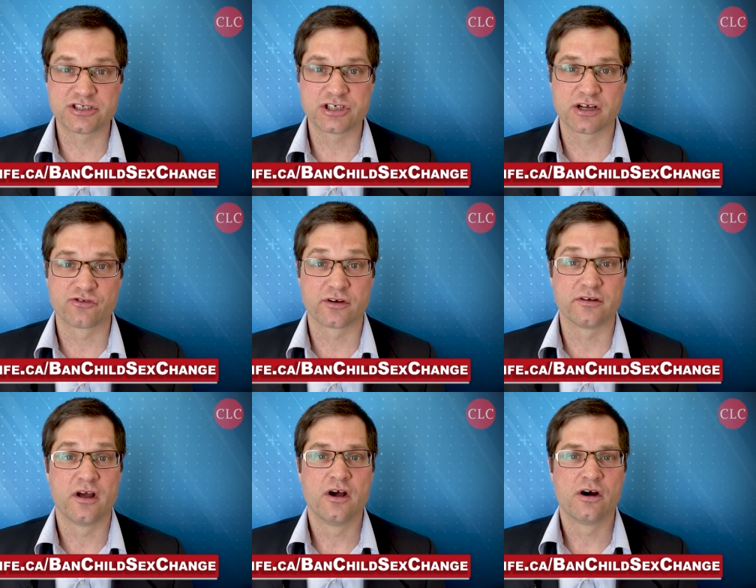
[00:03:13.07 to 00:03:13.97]

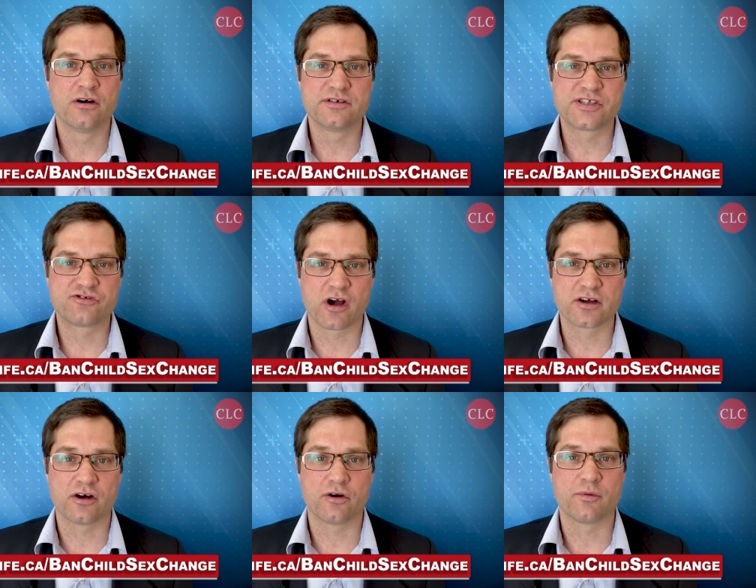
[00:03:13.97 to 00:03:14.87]
children who
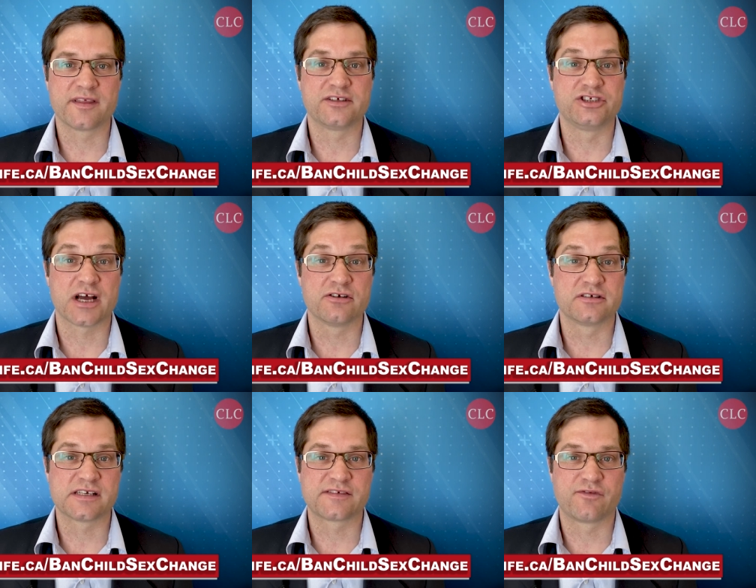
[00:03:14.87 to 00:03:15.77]
struggle with gender
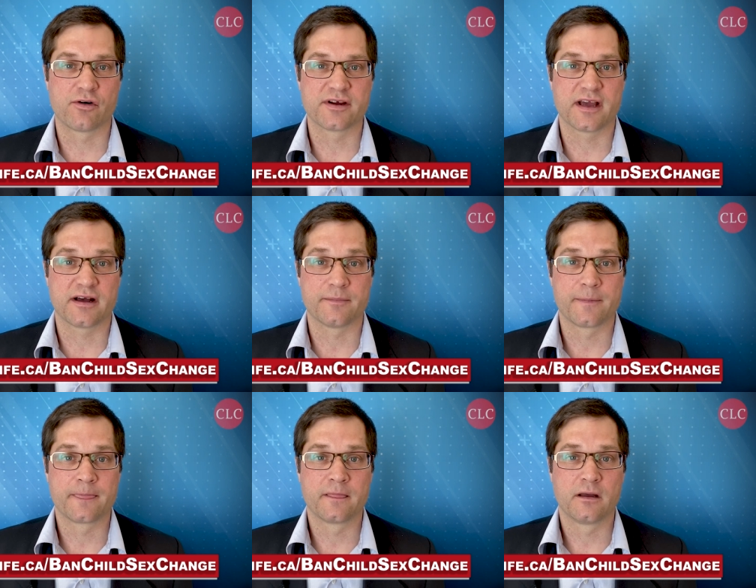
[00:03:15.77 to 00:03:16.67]
dysphoria
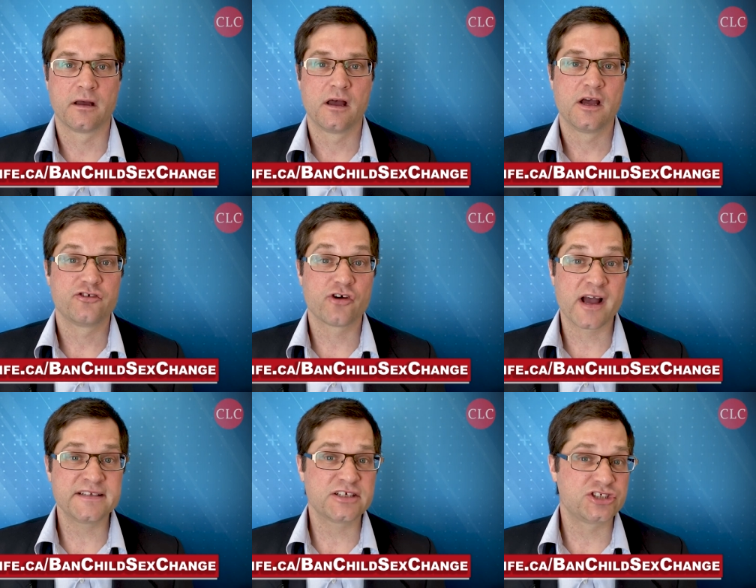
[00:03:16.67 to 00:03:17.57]

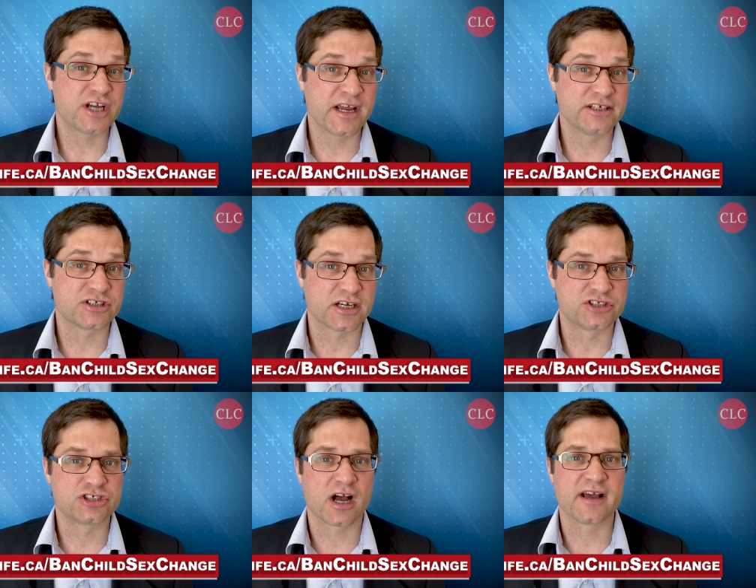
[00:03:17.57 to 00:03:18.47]
Trying to change a
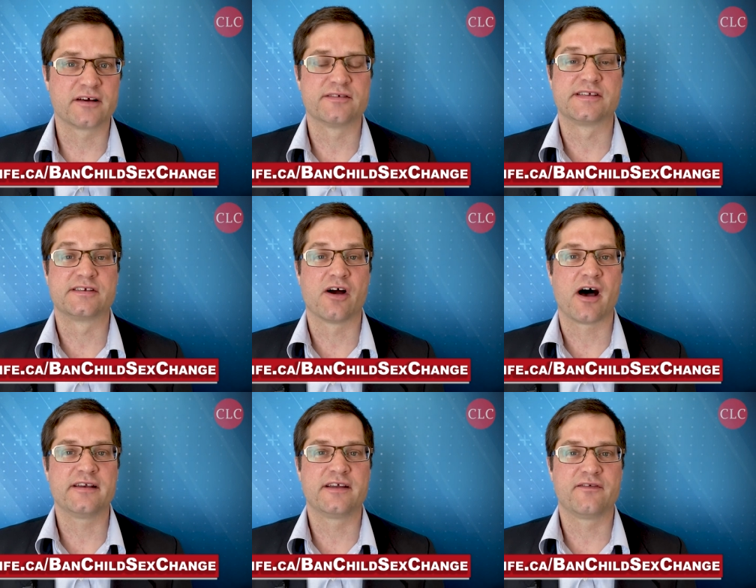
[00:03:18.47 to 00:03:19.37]
child's
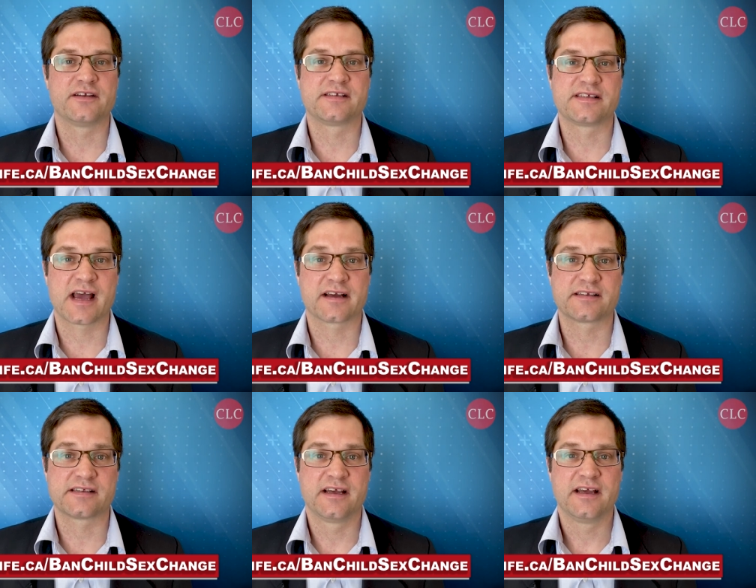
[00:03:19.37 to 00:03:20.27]
God given
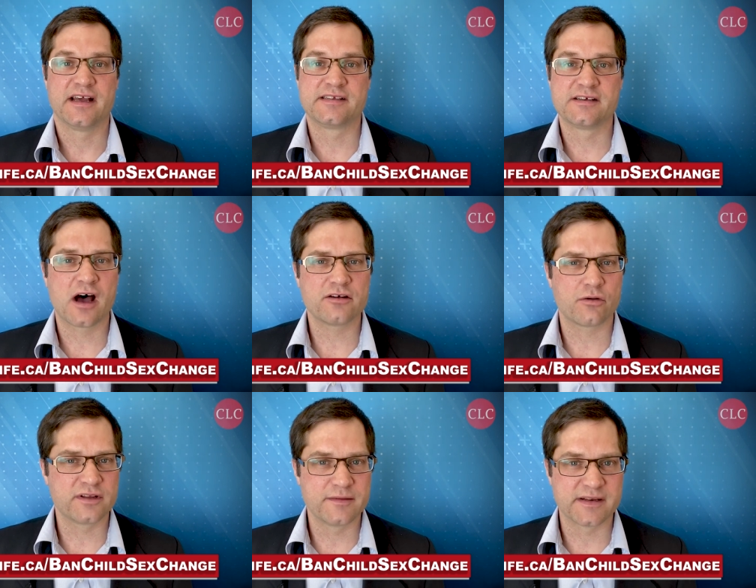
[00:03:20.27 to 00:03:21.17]
sex is not
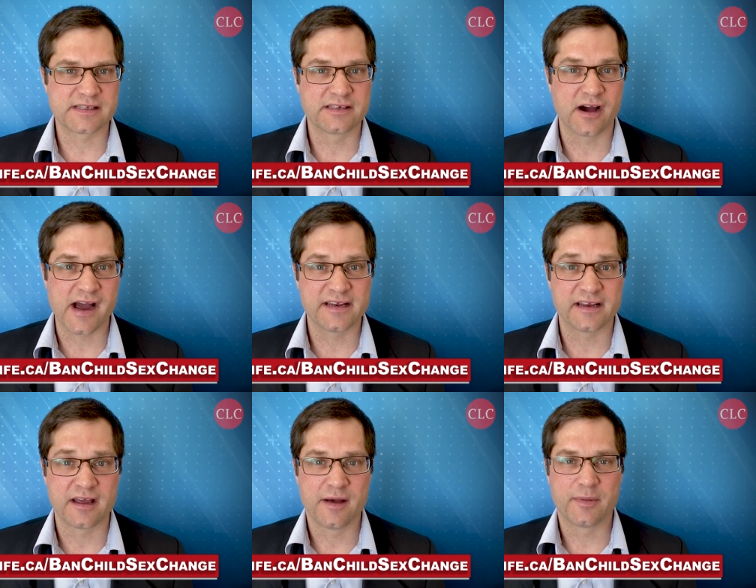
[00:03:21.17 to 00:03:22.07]
only
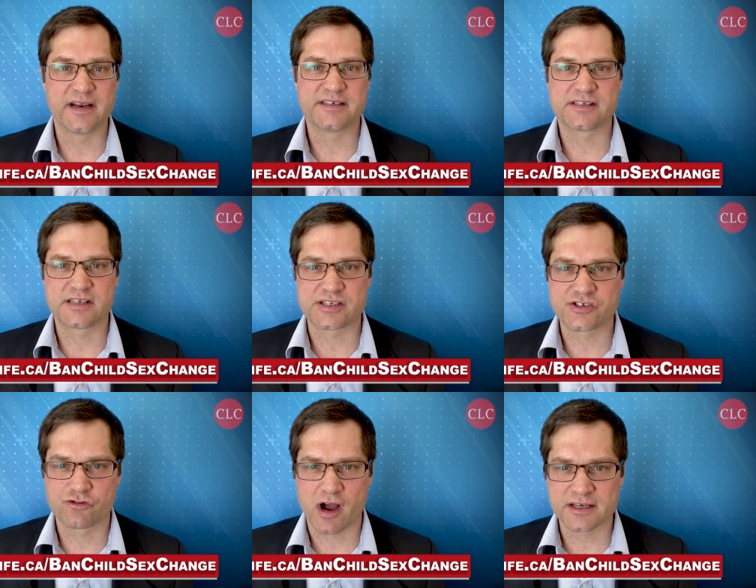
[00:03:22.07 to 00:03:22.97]
misguided, but it's
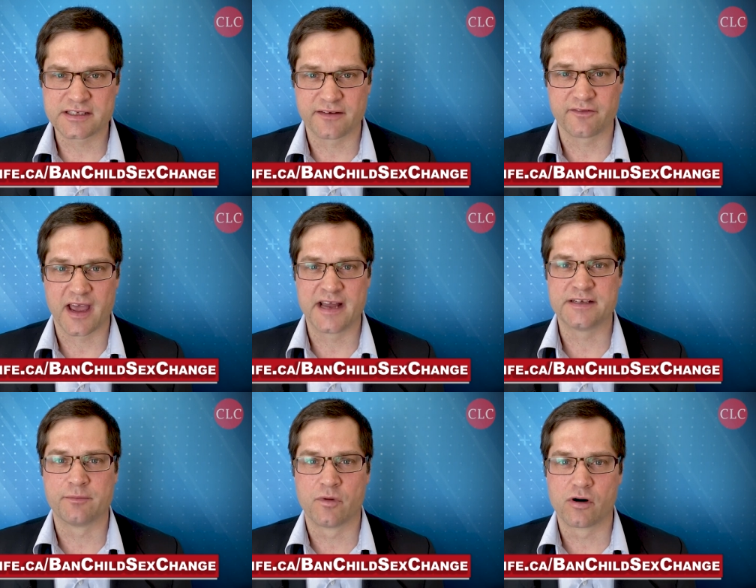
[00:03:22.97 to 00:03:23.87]
destructive and
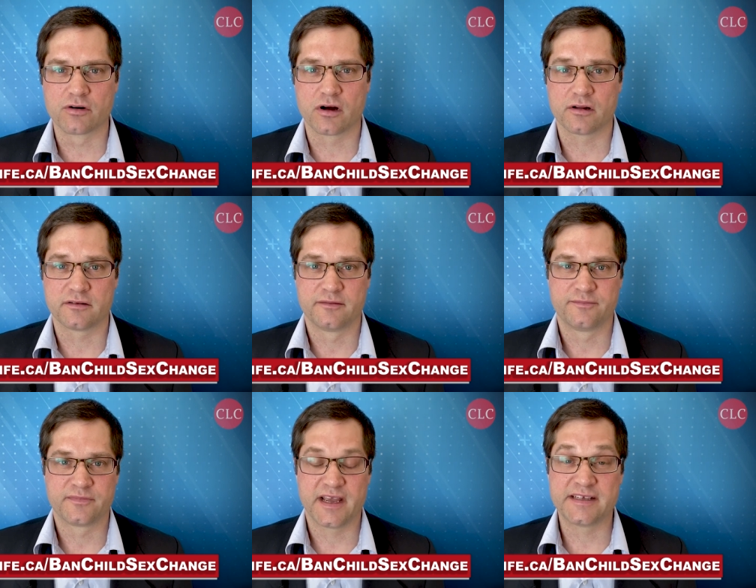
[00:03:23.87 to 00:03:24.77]
immoral.
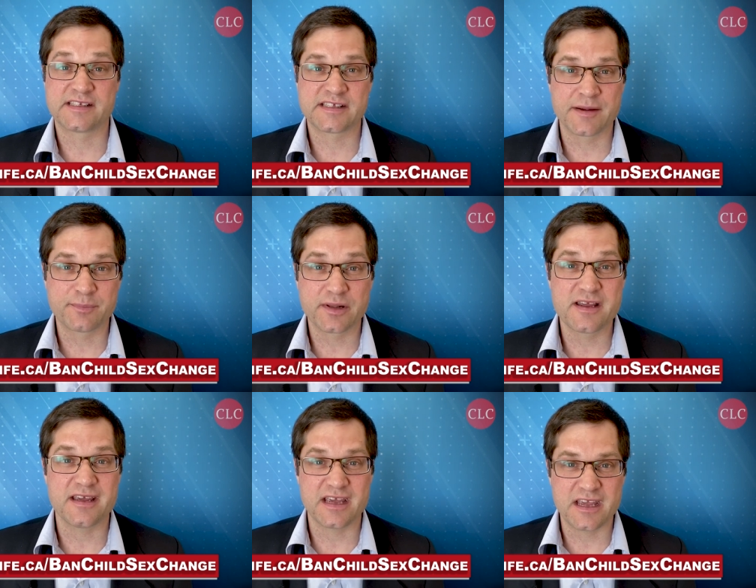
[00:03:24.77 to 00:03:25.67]
It's
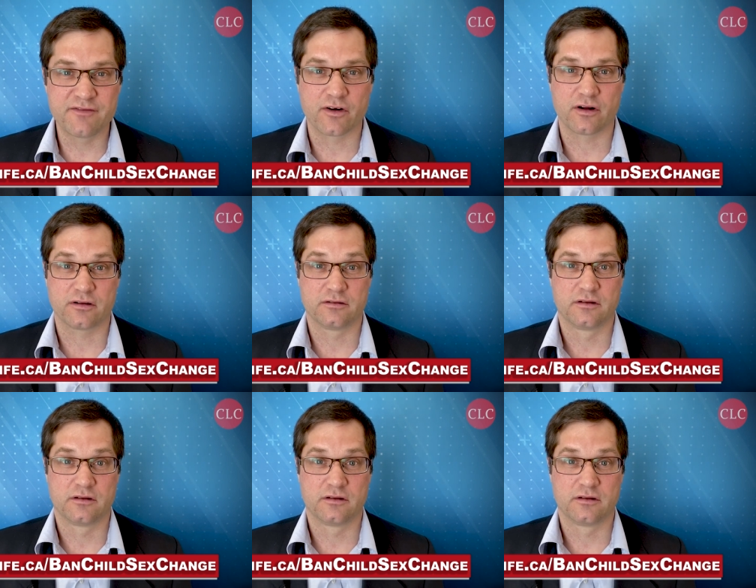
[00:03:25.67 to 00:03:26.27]
simply evil.